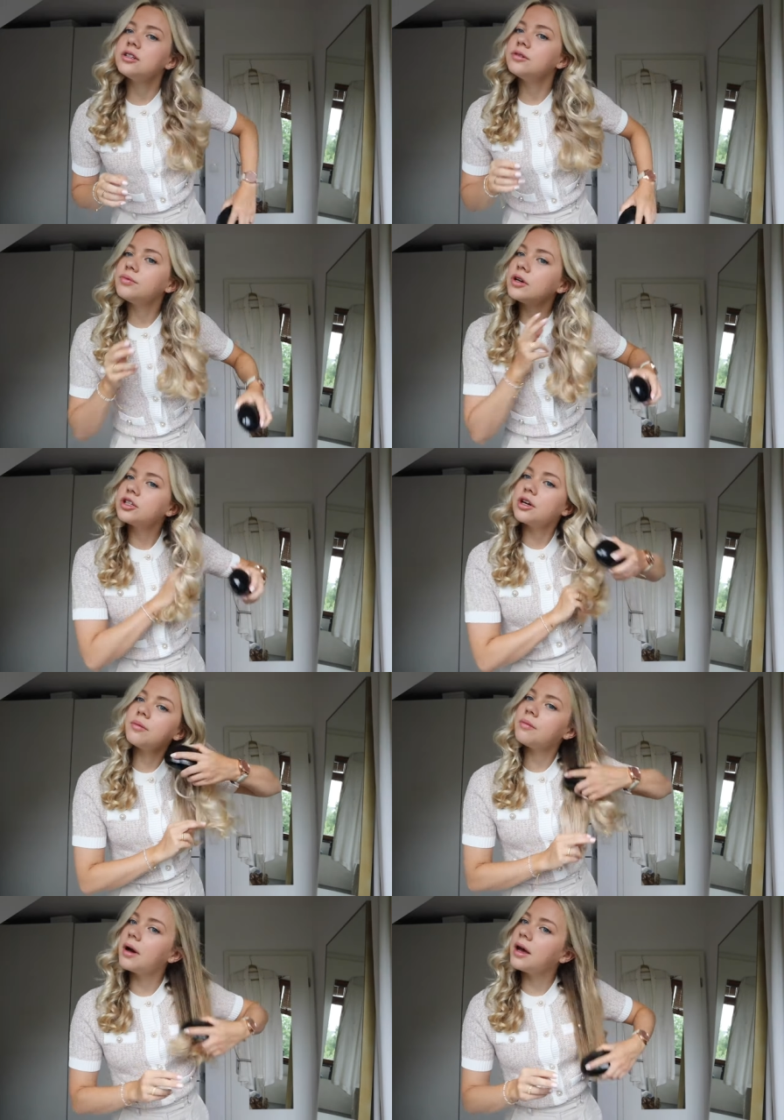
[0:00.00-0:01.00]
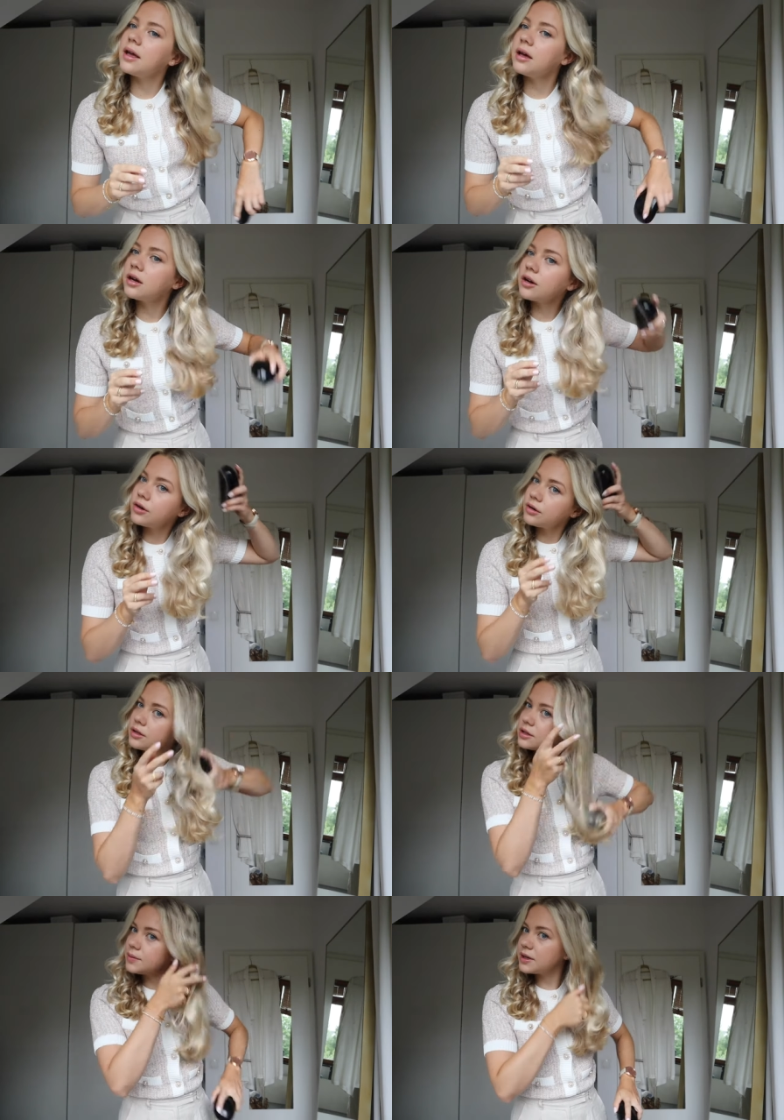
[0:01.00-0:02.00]
to brush out my
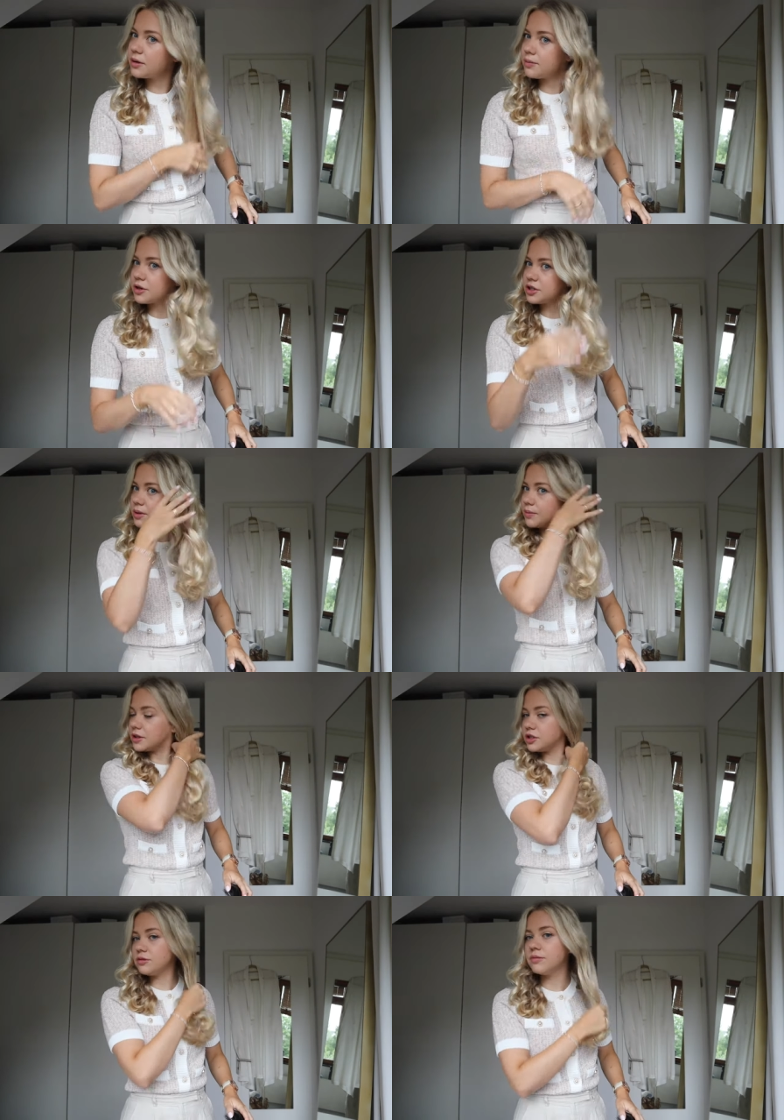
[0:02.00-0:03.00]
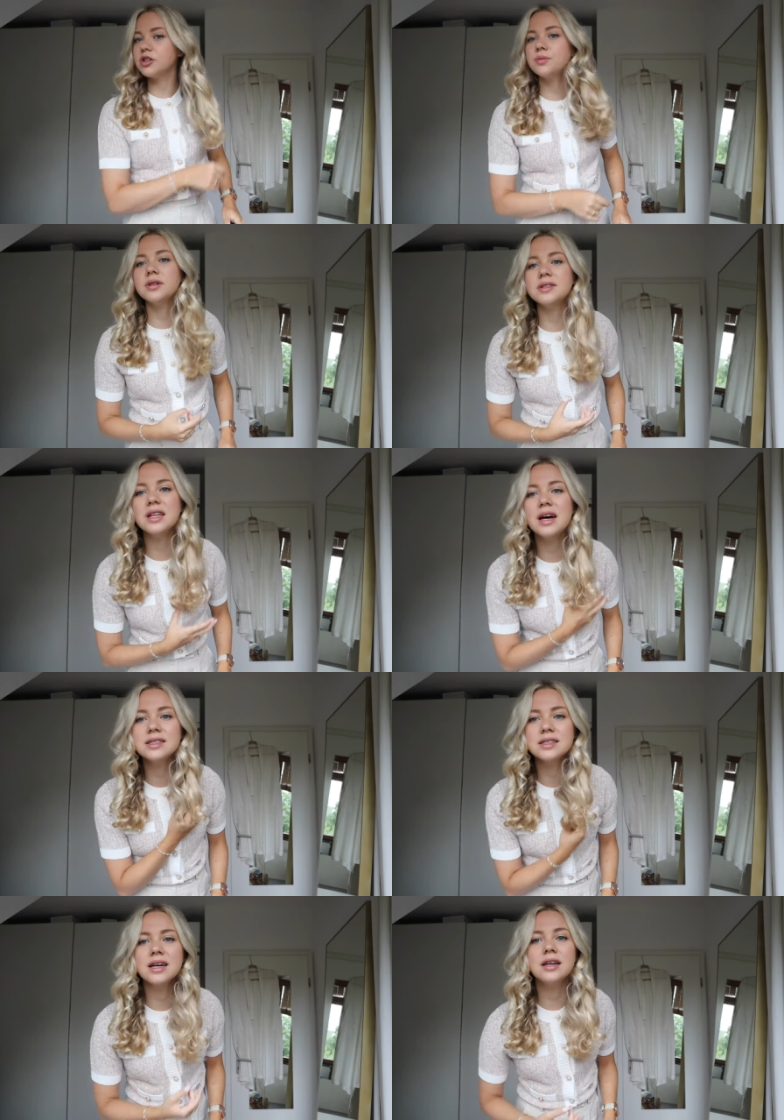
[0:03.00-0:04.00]
curls by not brushing them out too much, because
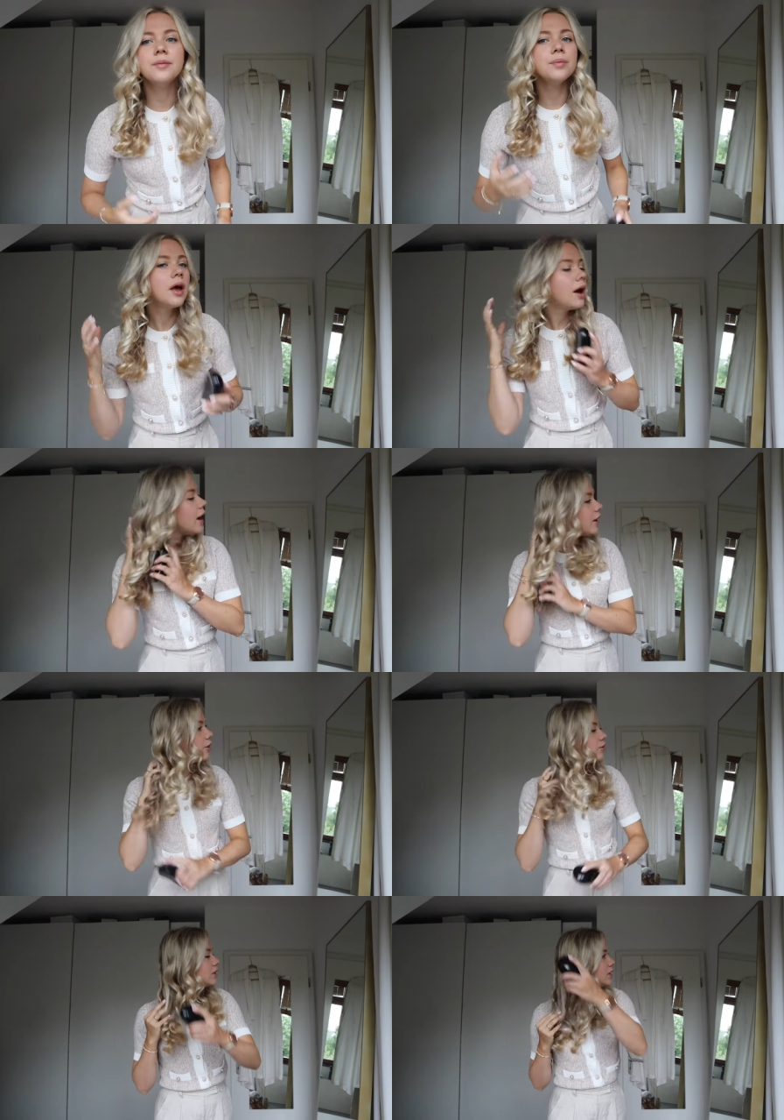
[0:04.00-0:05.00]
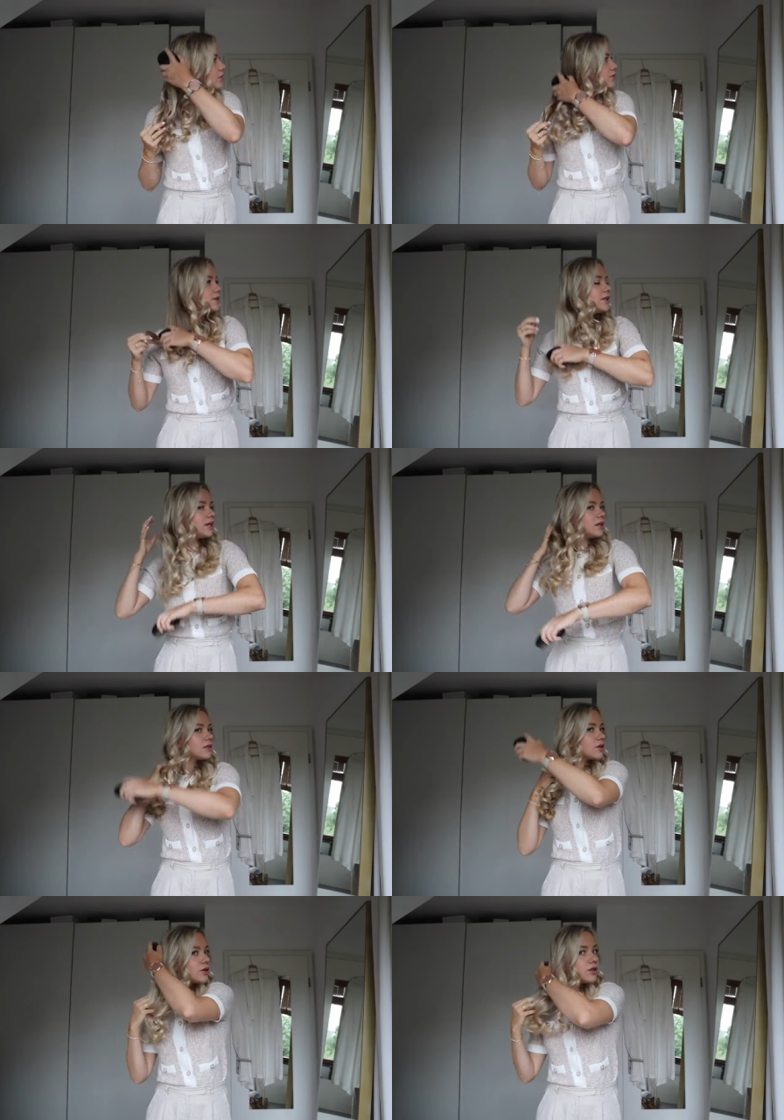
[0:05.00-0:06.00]
last night I only used the heatless
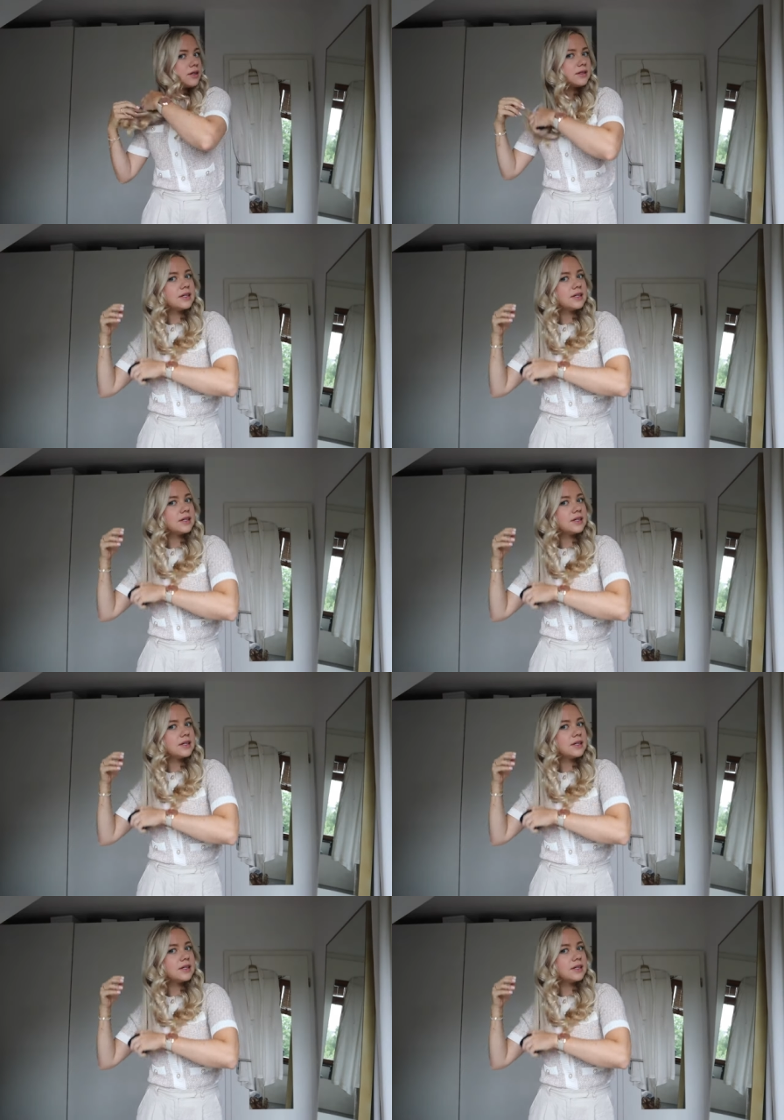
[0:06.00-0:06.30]
curls.